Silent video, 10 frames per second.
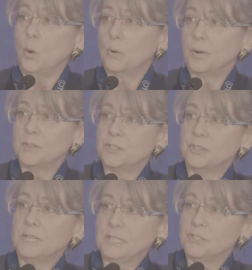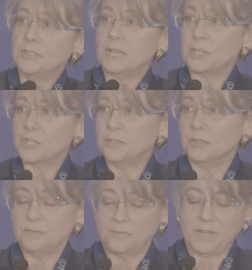or under
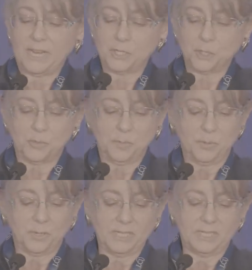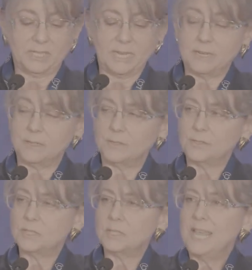international financial reporting
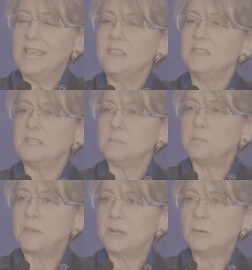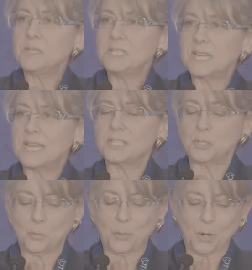standards, the impairment
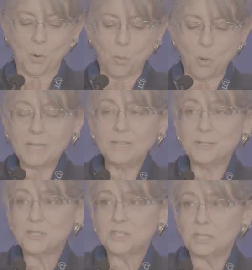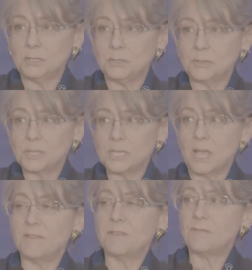test requires the use
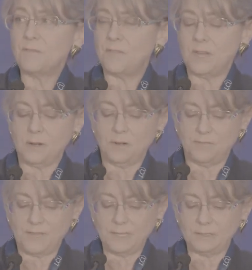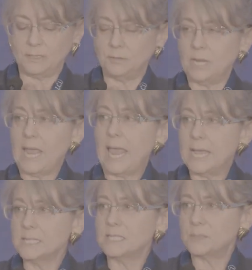of fair value
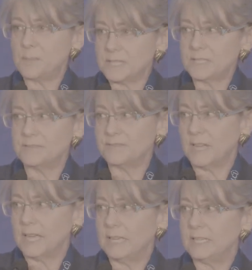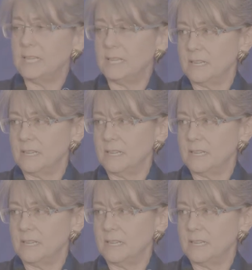as specified in